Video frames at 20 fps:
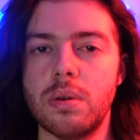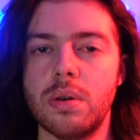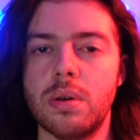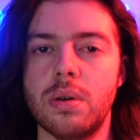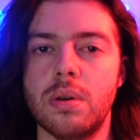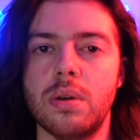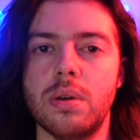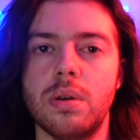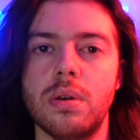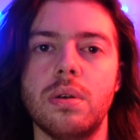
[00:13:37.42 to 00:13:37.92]

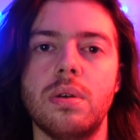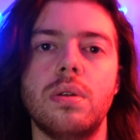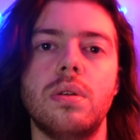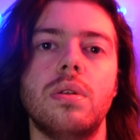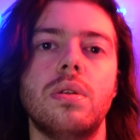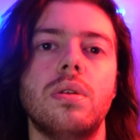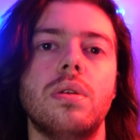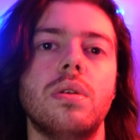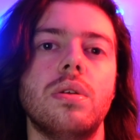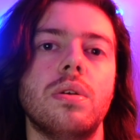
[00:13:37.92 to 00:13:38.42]

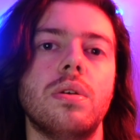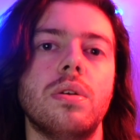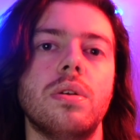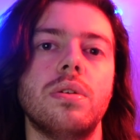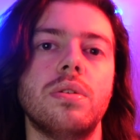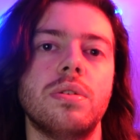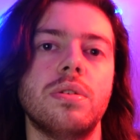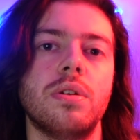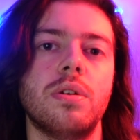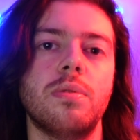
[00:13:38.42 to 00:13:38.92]
Good.
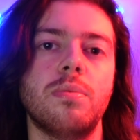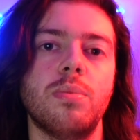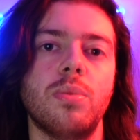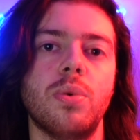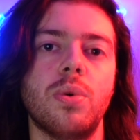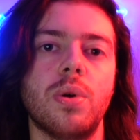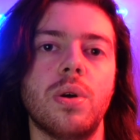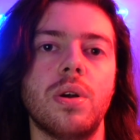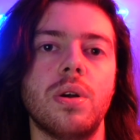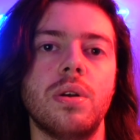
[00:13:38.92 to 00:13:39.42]
Is there
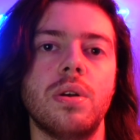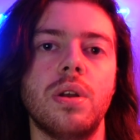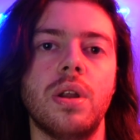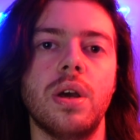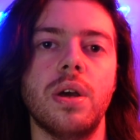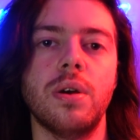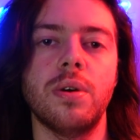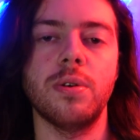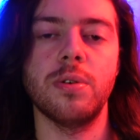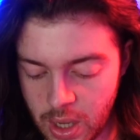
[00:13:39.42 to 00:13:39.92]
more?
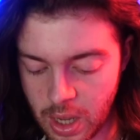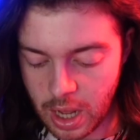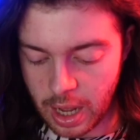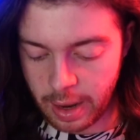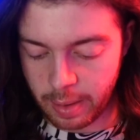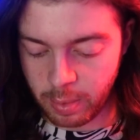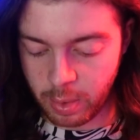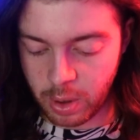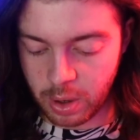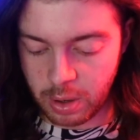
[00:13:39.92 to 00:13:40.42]
No.
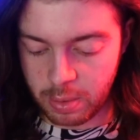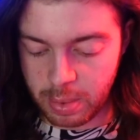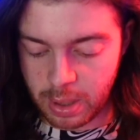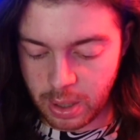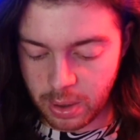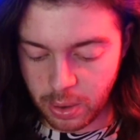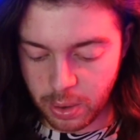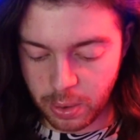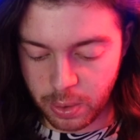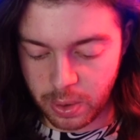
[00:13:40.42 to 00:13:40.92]
I'm going to be
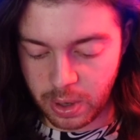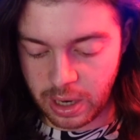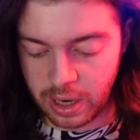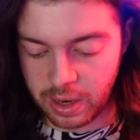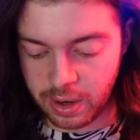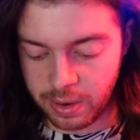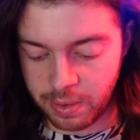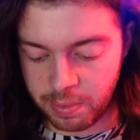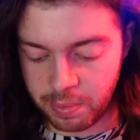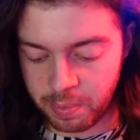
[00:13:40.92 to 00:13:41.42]

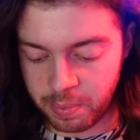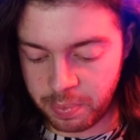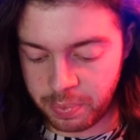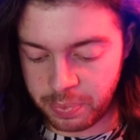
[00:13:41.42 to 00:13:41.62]
holding